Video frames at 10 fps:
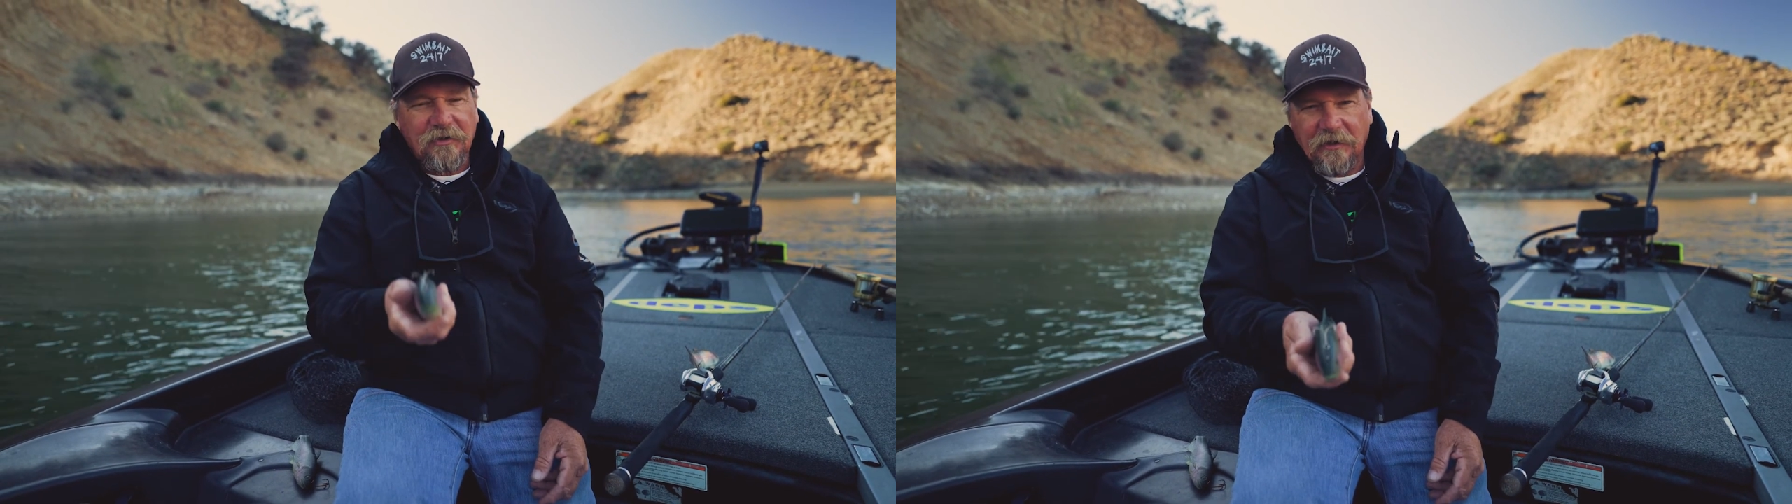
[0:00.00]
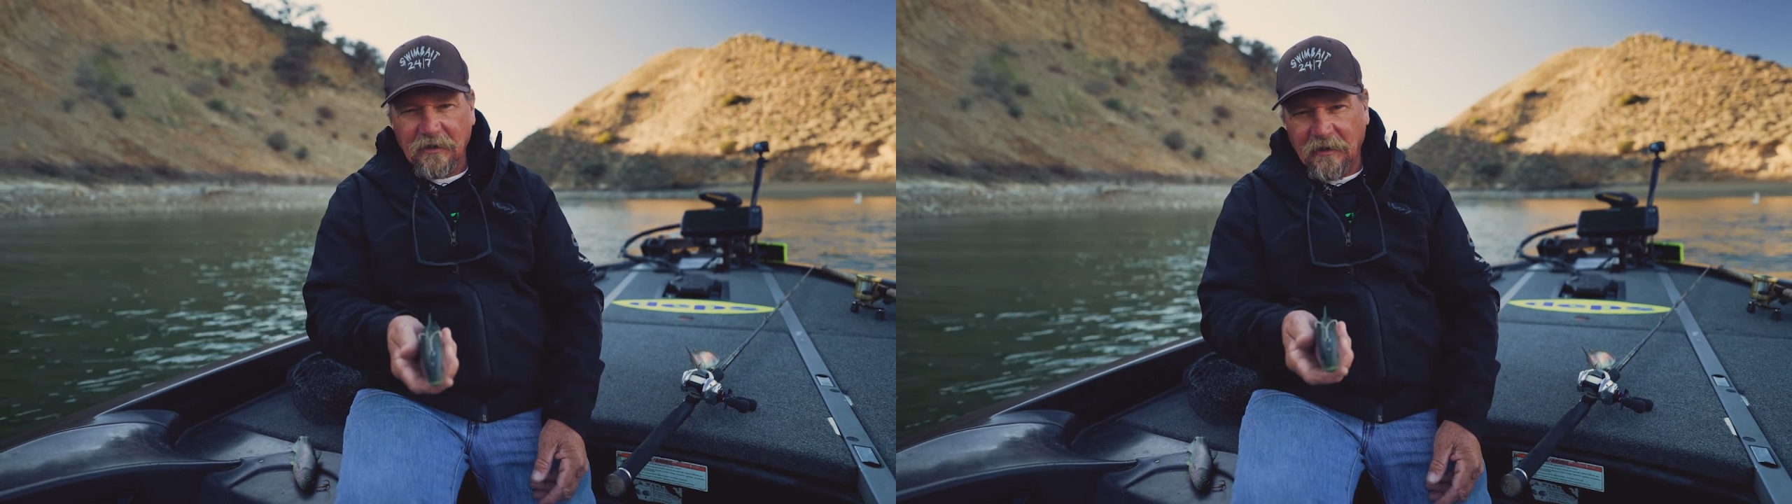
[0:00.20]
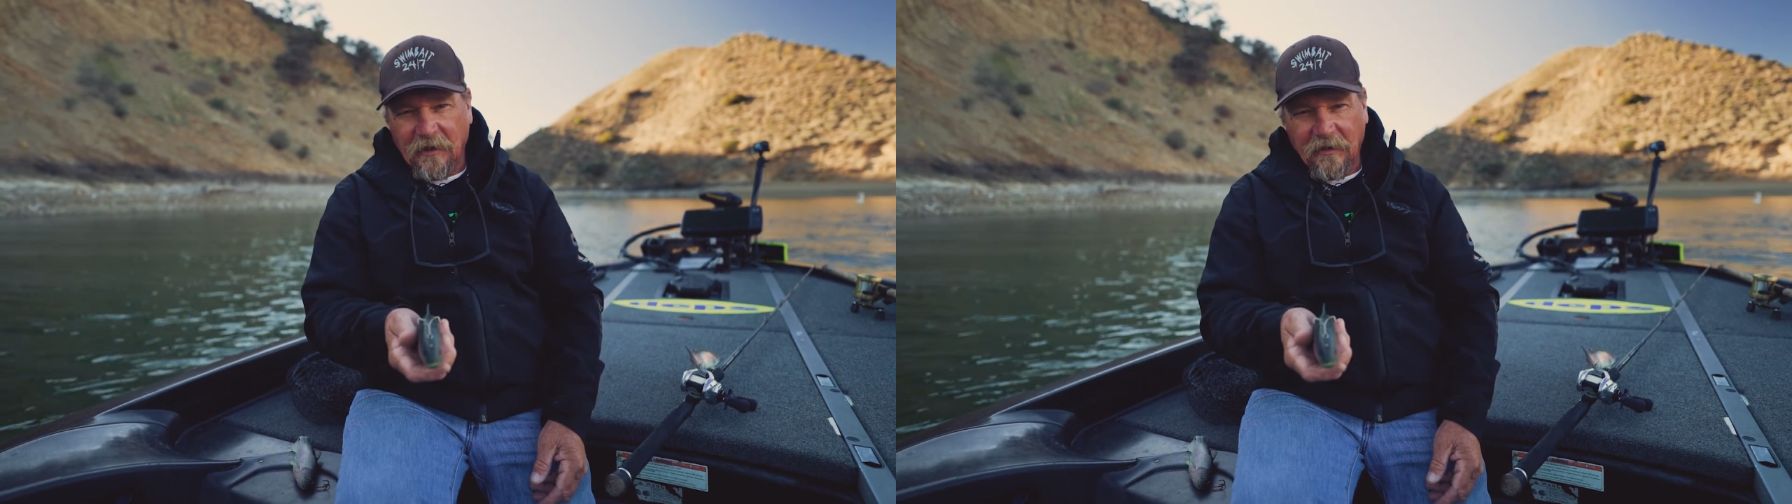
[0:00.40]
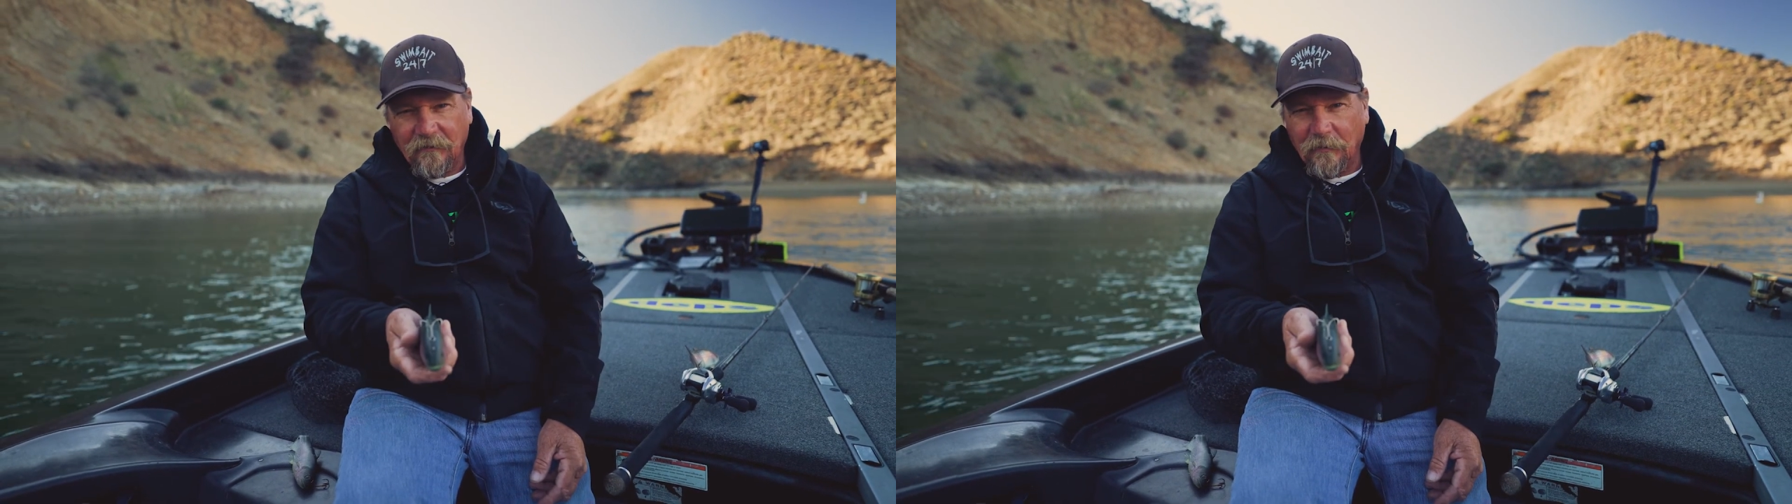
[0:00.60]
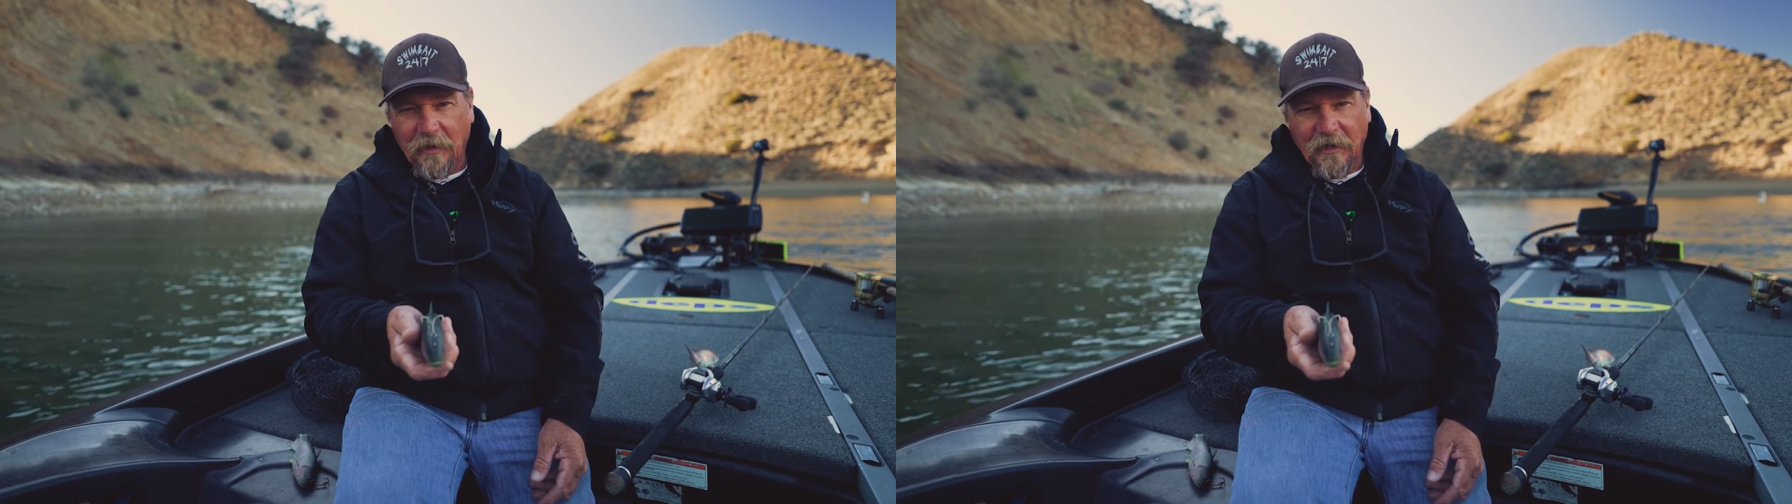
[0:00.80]
sticking out
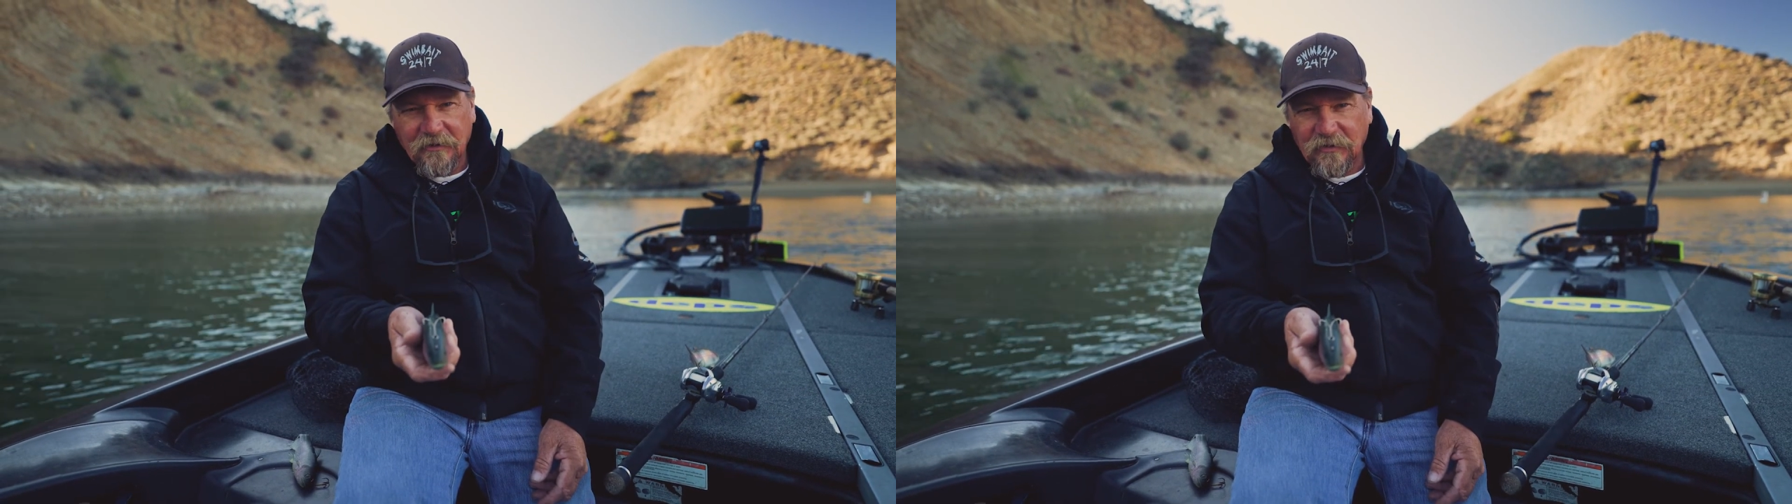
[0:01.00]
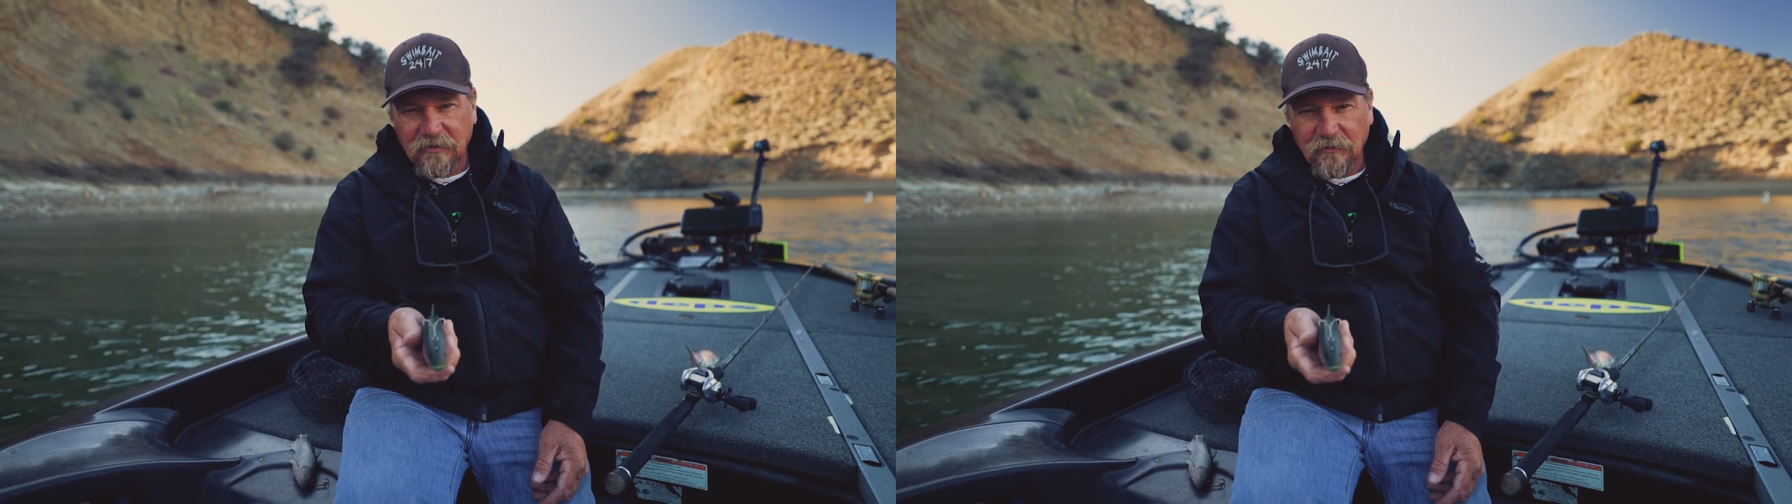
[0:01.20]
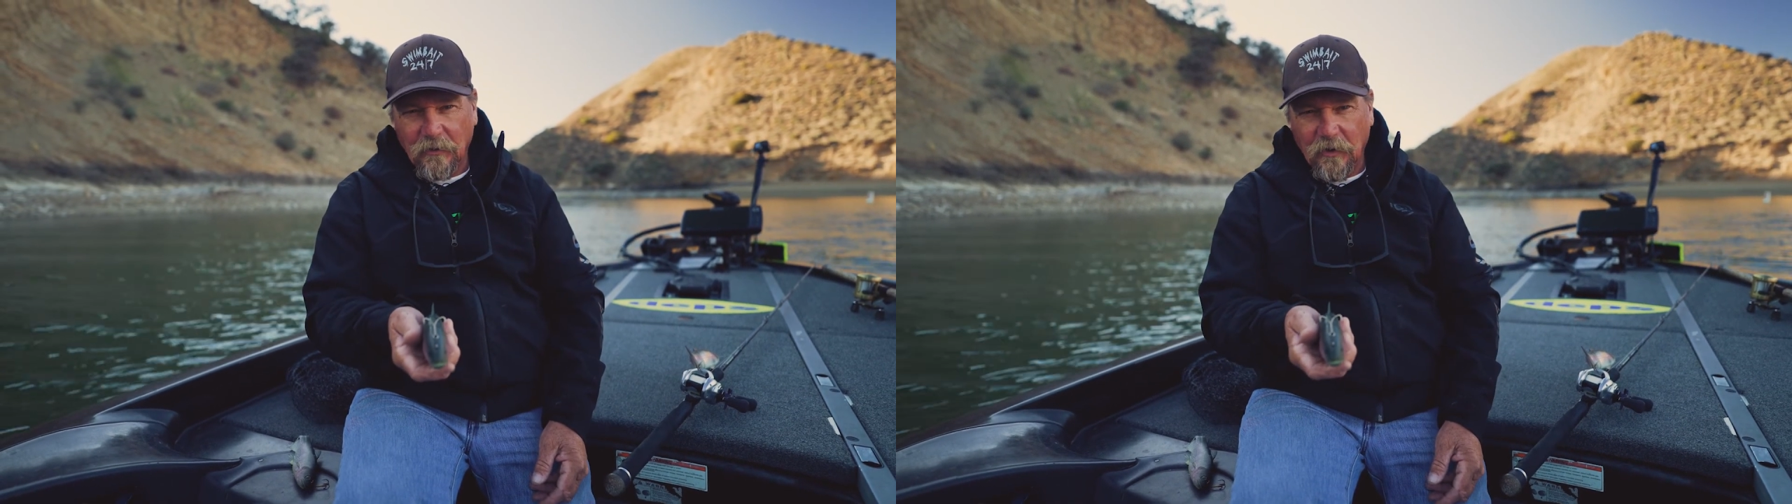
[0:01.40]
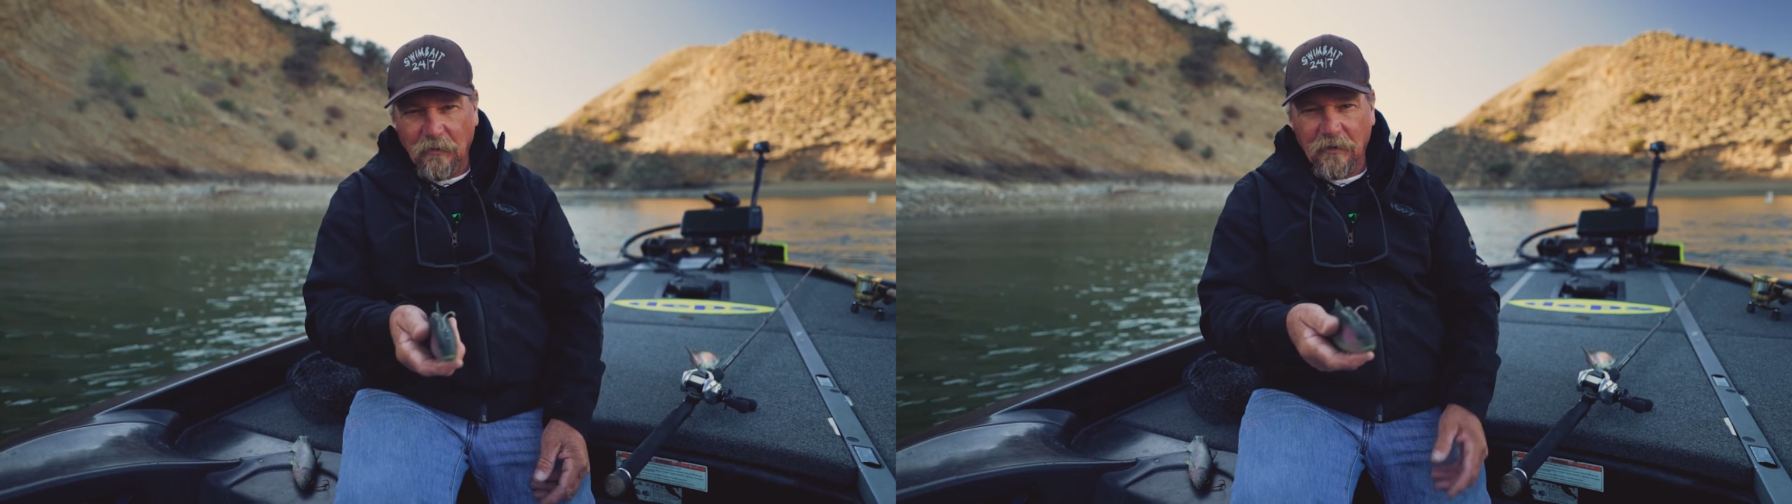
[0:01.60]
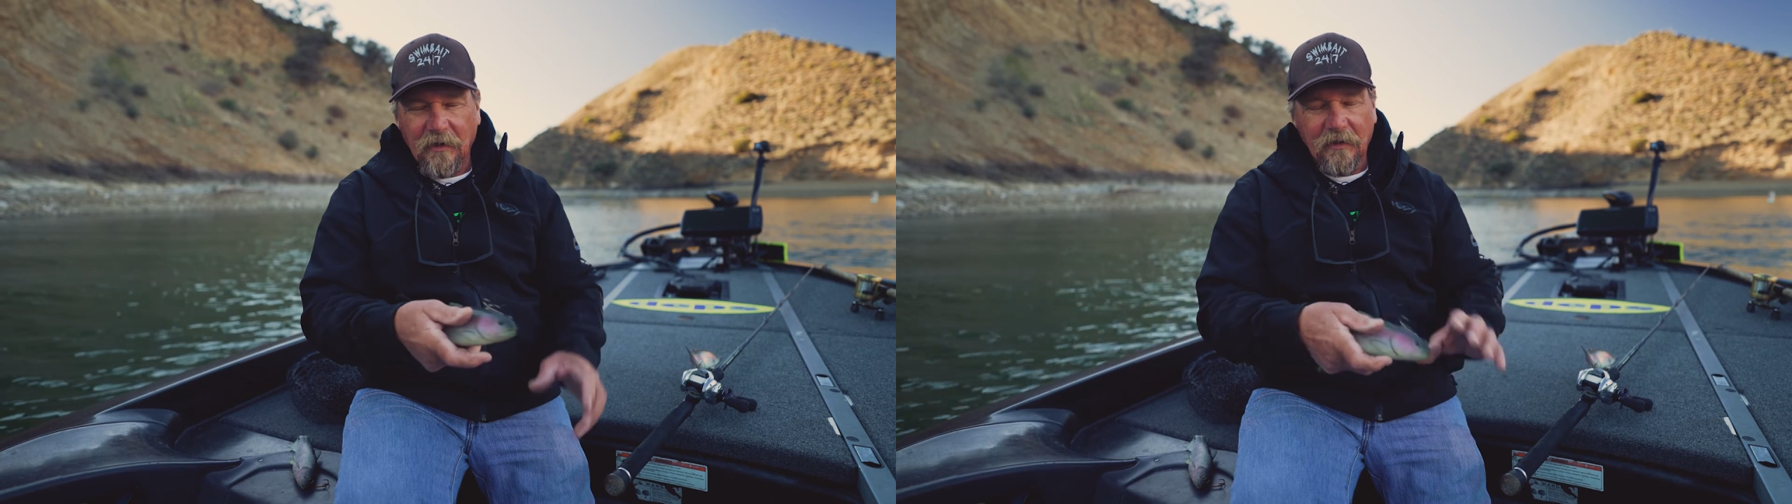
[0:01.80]
of a bass's throat.